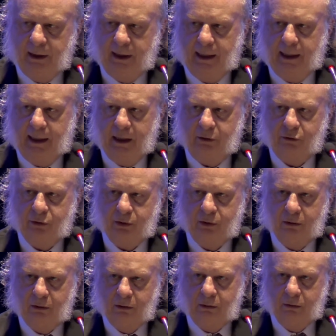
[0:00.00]
And
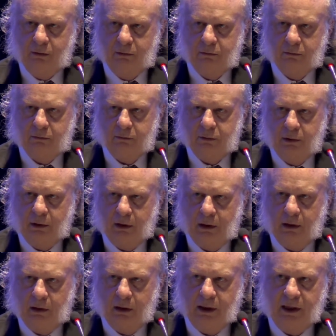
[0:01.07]

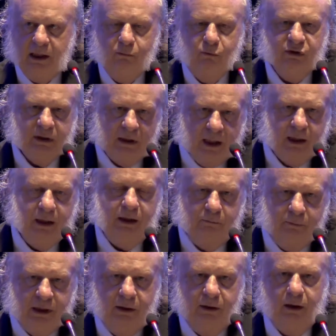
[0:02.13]
he was lucky to
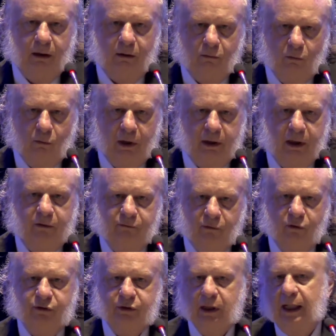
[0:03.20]
be there when they
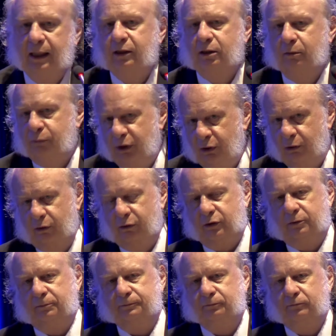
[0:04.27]
first got computers.